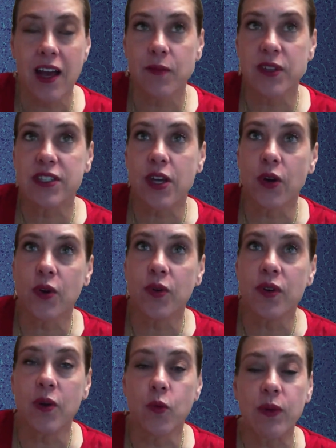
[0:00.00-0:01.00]

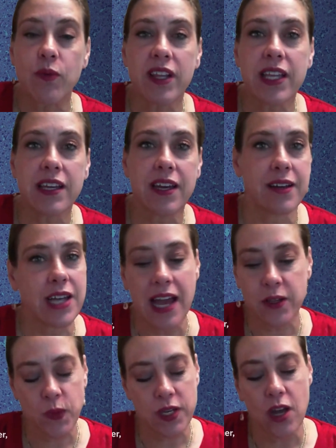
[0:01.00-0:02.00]
So we really,
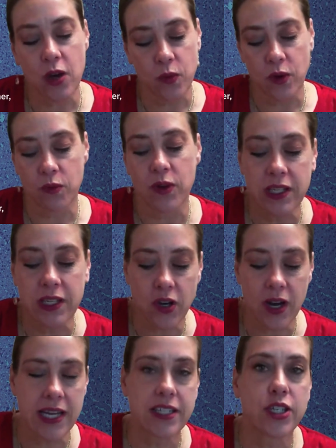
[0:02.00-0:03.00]
as we know, we're really
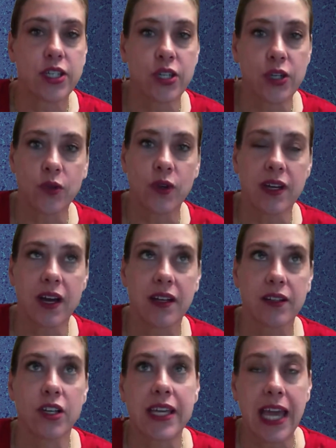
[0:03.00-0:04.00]
trying to
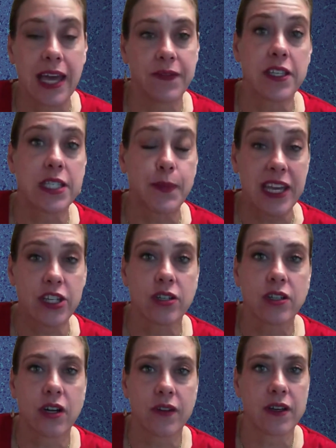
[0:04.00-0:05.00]
look at the
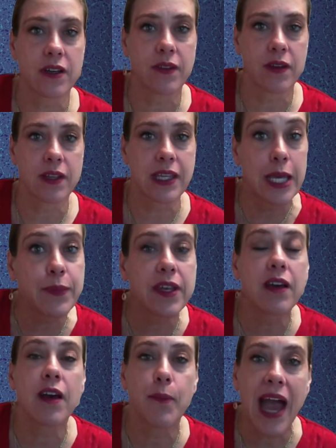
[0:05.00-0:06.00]
spatial or keep the
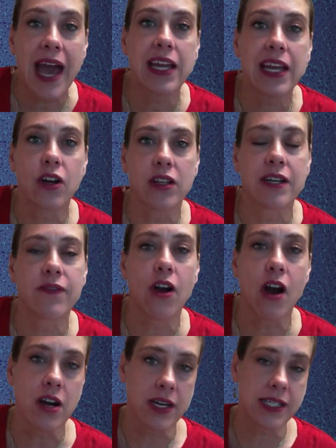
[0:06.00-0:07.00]
hepatic or liver
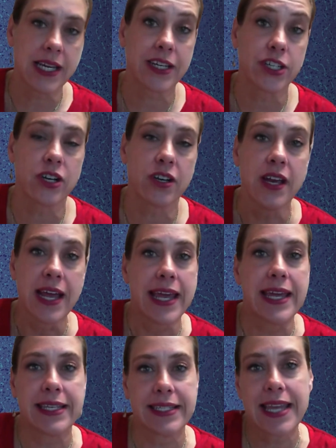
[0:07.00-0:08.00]
architecture
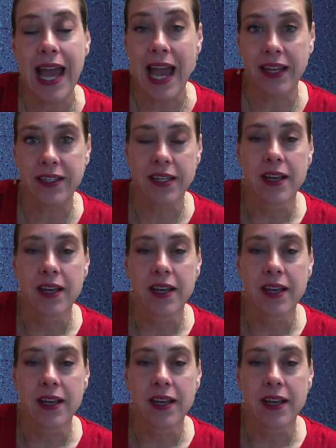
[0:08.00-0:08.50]
intact.